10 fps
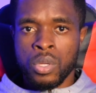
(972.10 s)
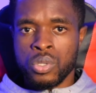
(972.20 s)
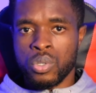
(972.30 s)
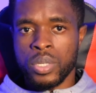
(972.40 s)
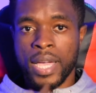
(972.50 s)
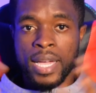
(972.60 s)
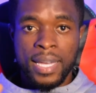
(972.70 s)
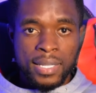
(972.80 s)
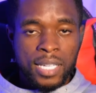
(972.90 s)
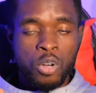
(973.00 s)
So you can
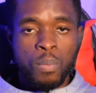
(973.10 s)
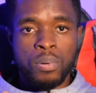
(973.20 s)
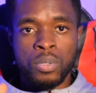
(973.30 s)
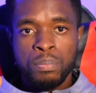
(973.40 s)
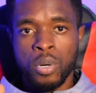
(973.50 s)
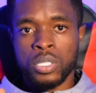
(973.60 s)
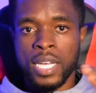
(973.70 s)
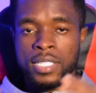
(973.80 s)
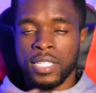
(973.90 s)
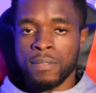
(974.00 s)
get an open box
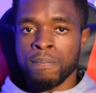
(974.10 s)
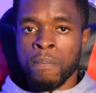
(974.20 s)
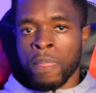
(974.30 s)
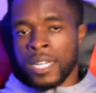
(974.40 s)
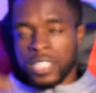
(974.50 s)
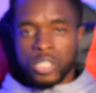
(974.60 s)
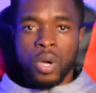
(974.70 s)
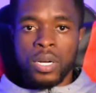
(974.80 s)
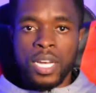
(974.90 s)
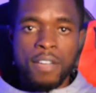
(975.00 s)
gadget. The
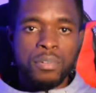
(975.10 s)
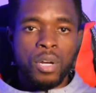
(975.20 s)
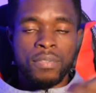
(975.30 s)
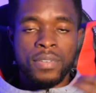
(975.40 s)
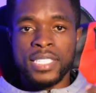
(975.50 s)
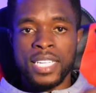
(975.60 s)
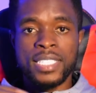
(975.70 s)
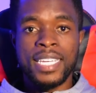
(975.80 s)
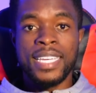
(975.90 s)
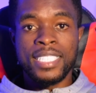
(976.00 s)
third level of gadgets
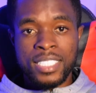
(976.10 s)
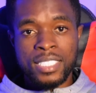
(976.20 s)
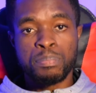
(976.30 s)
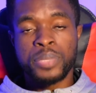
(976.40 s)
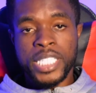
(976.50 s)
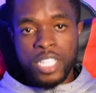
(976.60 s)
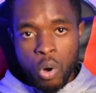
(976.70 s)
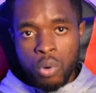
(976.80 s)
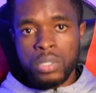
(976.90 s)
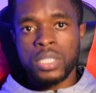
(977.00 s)
is
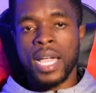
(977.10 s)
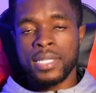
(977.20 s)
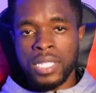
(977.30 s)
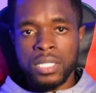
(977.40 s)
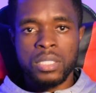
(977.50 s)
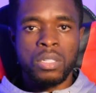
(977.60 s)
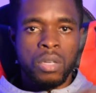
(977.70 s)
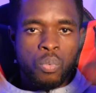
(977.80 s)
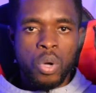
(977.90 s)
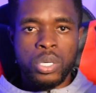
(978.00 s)
pre-owned gadgets,
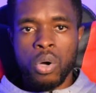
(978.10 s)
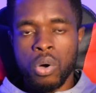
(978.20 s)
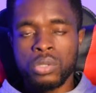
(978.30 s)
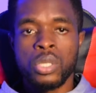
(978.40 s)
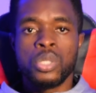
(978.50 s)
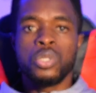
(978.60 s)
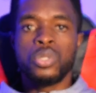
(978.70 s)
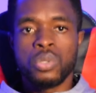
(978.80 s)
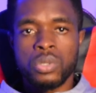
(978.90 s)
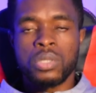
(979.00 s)
what we call
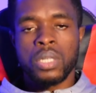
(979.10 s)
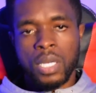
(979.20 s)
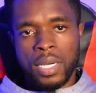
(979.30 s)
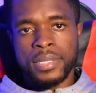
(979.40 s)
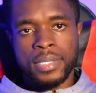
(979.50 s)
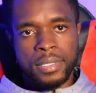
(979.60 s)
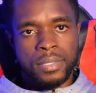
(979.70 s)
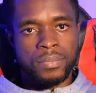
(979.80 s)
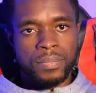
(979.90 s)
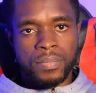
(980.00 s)
used gadgets.
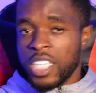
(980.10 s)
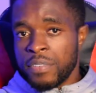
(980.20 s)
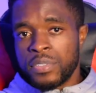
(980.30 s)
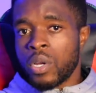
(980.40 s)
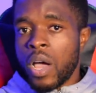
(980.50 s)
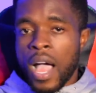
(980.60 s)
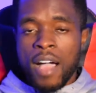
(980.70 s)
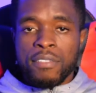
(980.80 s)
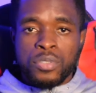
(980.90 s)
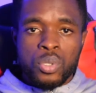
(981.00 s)
If you don't
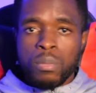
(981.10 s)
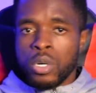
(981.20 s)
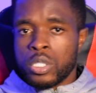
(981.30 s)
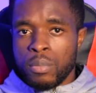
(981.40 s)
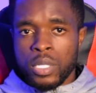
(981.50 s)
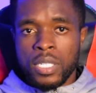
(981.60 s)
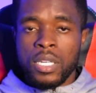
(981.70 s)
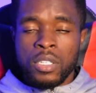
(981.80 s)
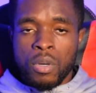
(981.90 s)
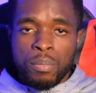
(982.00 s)
have so much money
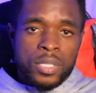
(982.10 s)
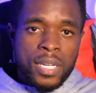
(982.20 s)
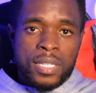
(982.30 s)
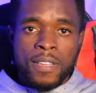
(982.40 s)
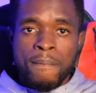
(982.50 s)
in your budget,